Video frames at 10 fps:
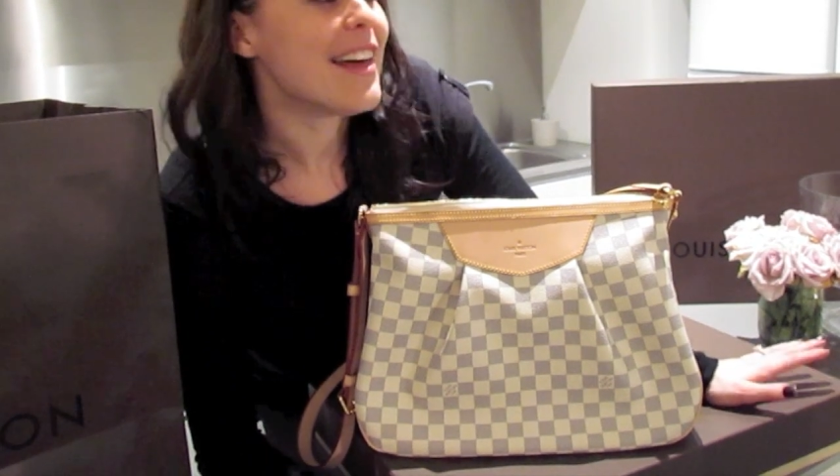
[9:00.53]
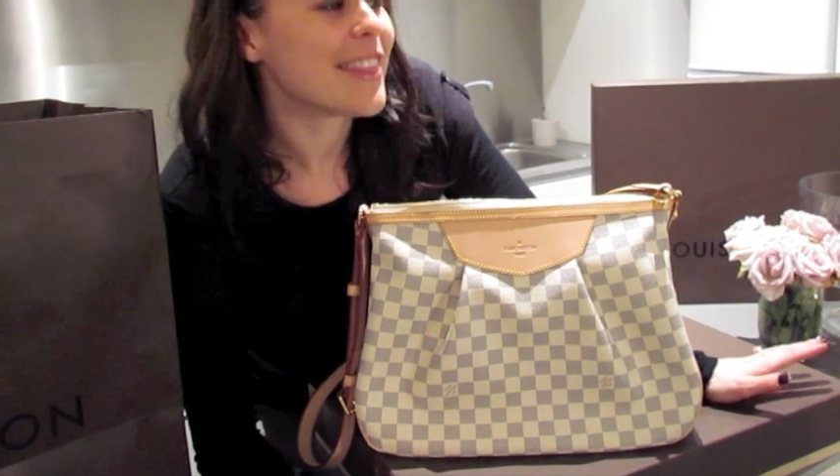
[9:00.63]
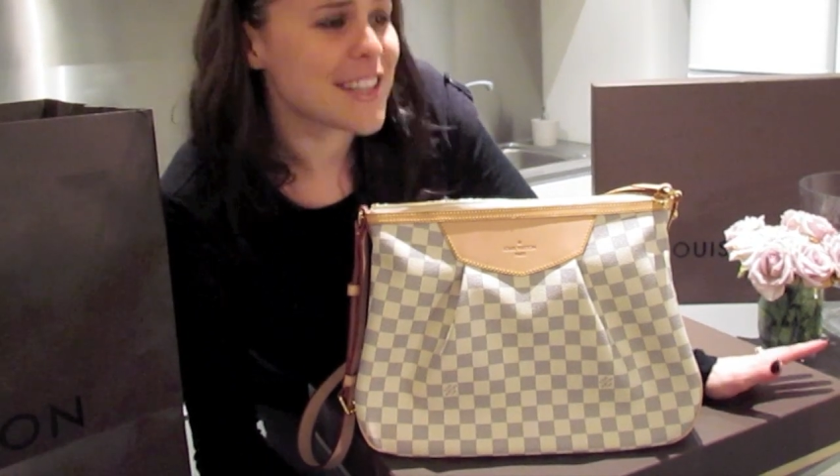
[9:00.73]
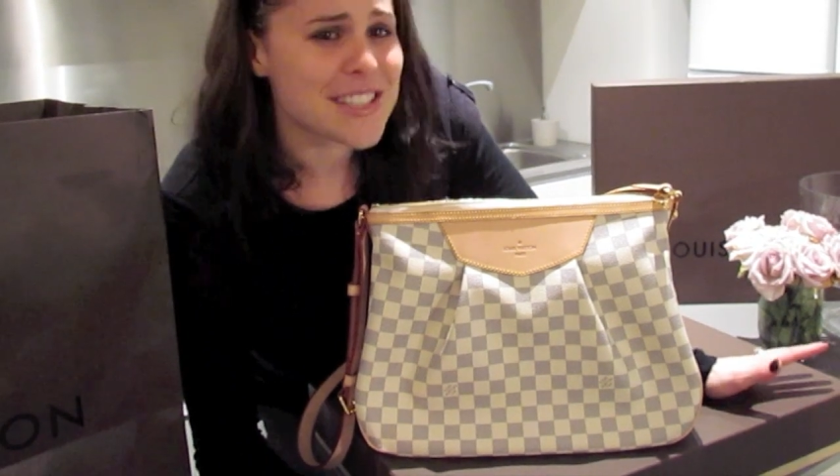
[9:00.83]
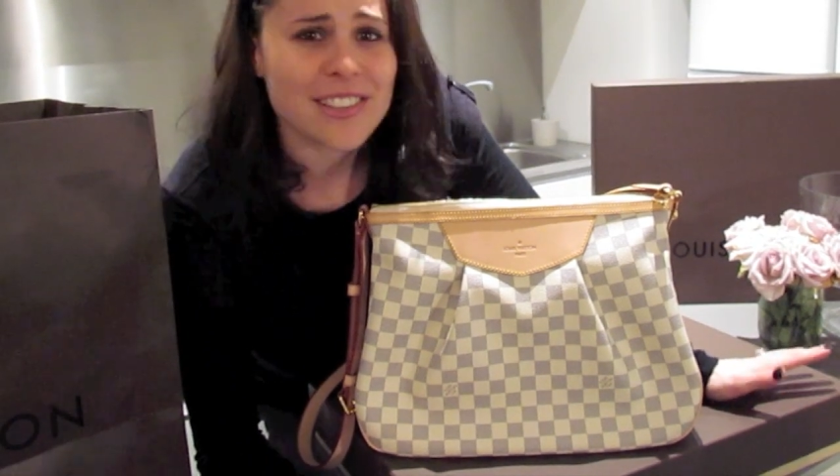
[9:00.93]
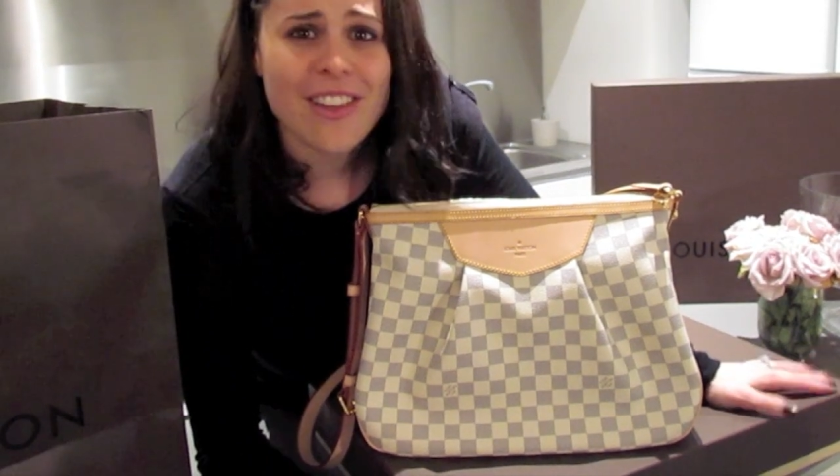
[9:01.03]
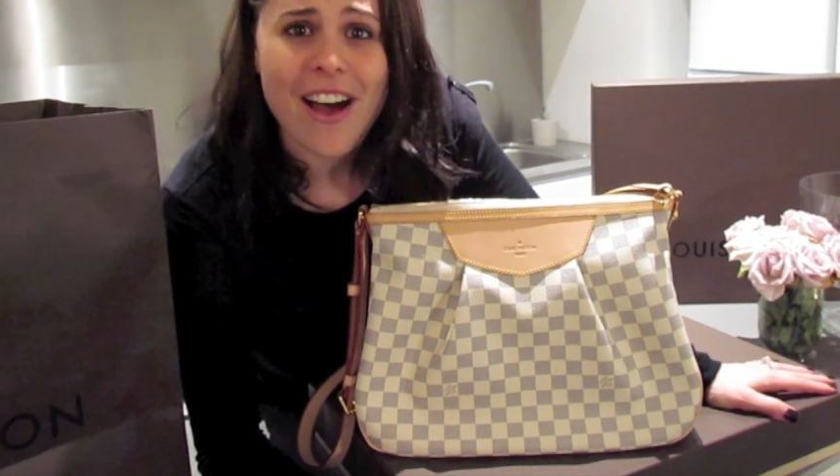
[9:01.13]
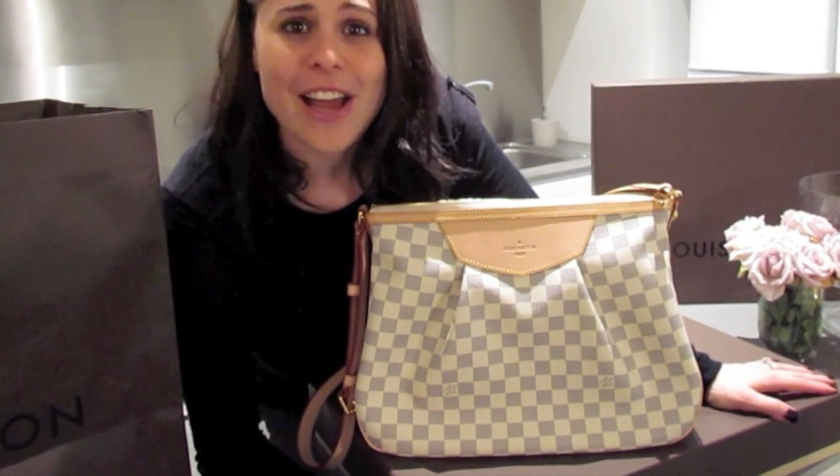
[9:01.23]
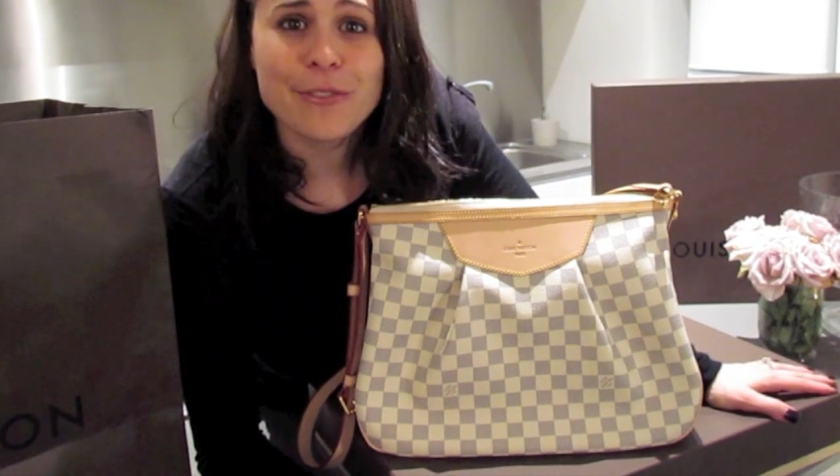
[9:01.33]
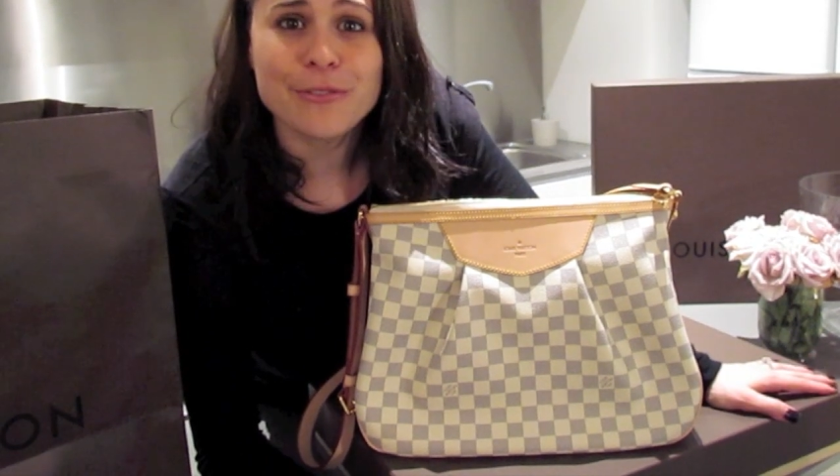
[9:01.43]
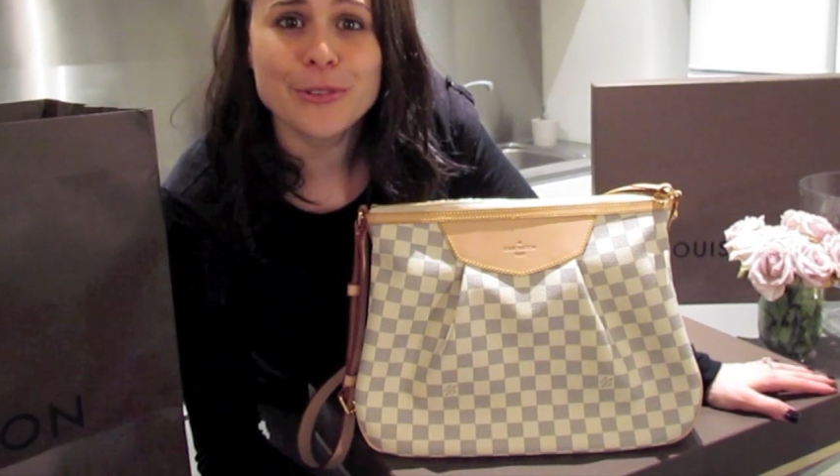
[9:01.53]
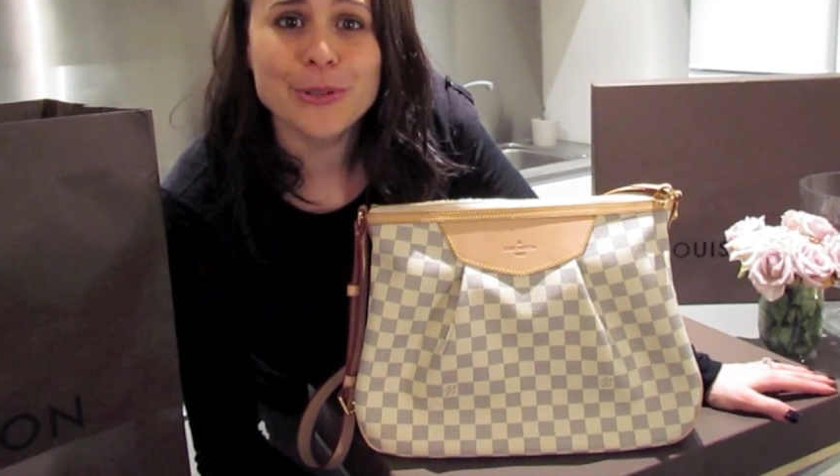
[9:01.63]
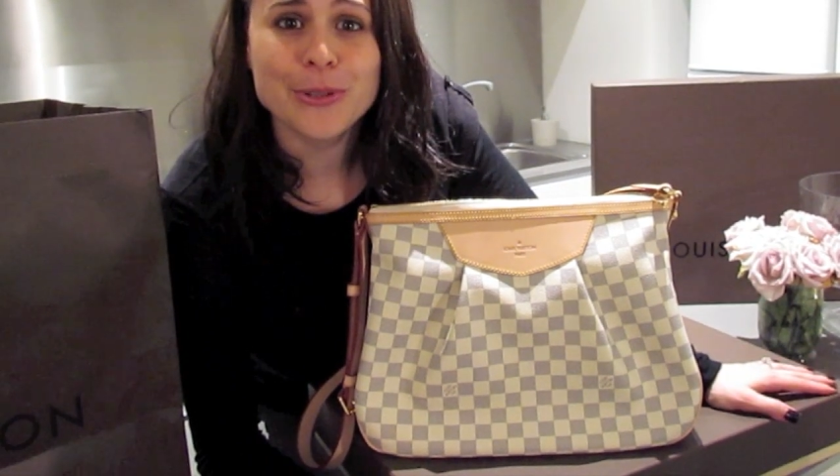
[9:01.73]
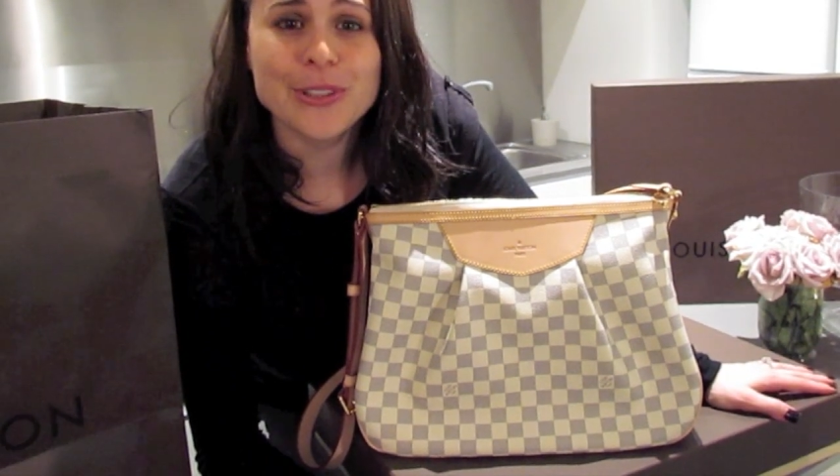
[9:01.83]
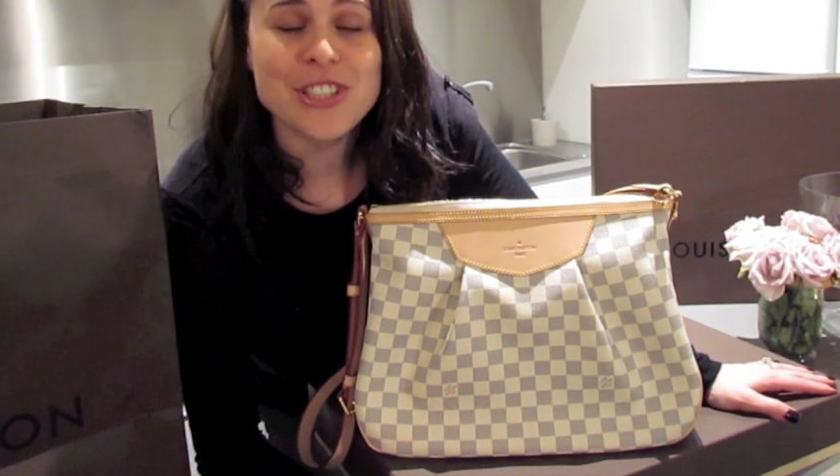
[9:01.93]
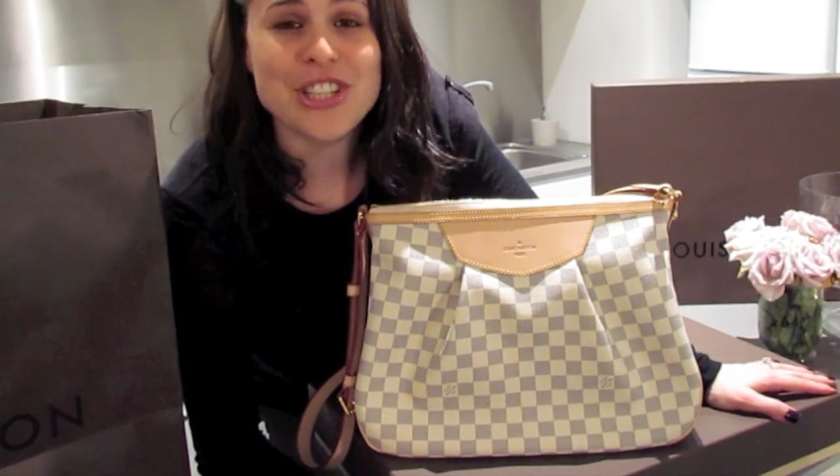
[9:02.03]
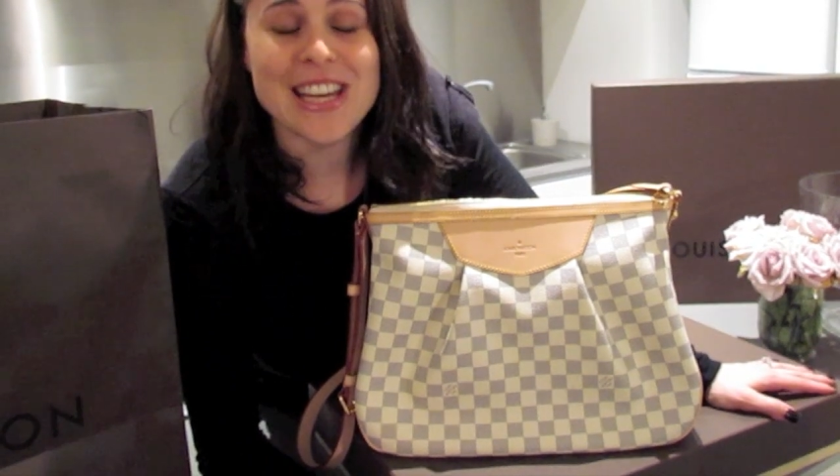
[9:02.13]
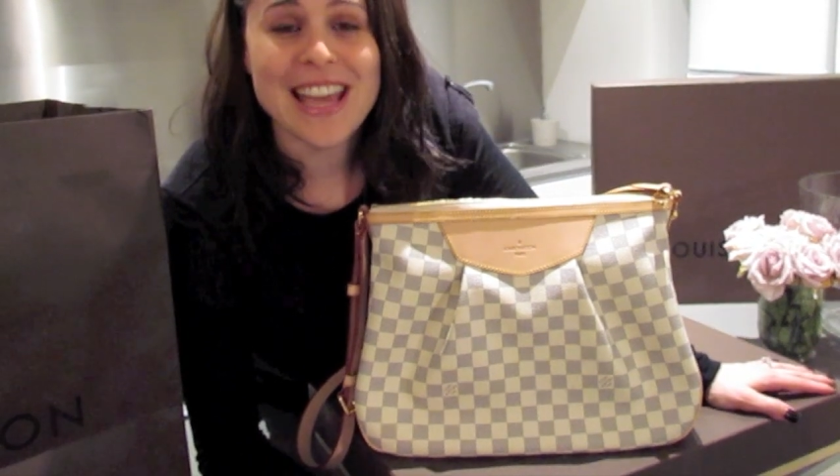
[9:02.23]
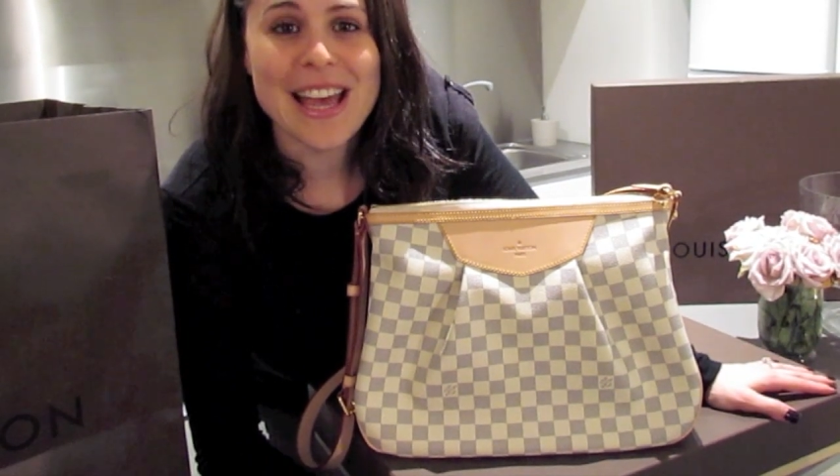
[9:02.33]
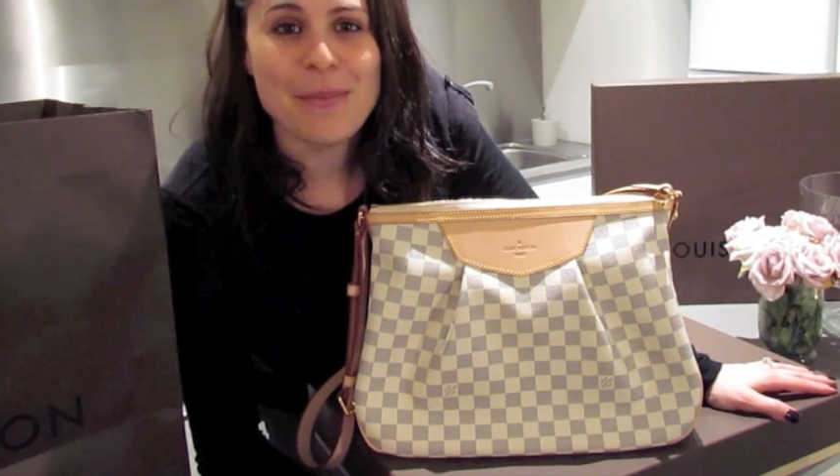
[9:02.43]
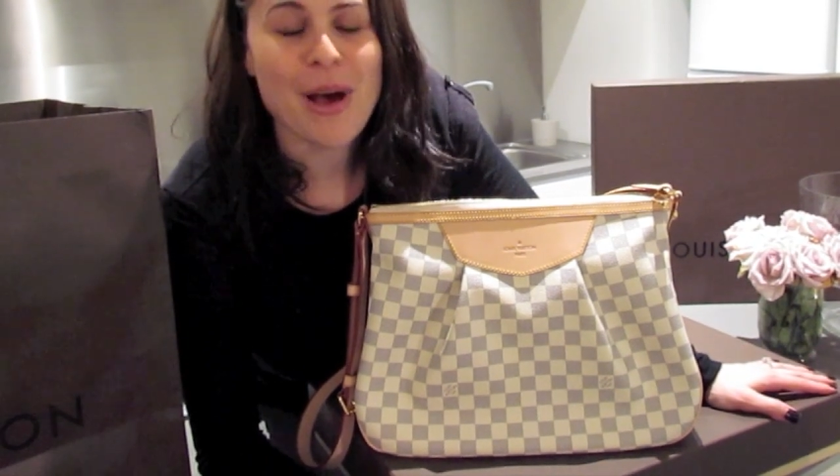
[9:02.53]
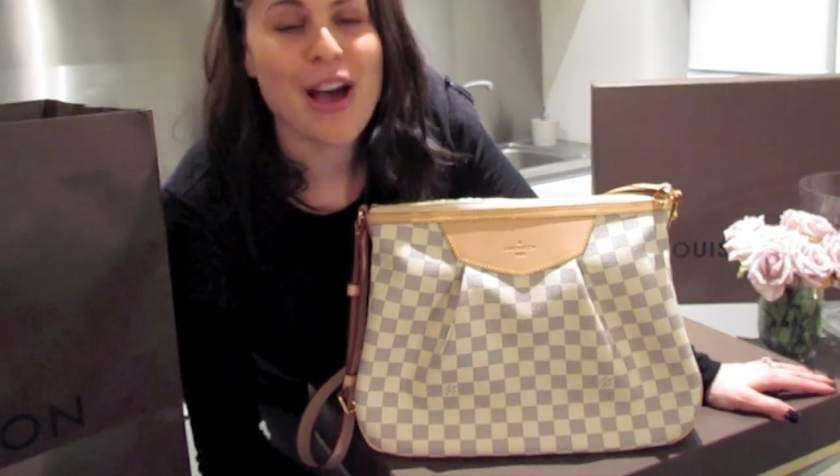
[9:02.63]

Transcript: the delightful G M.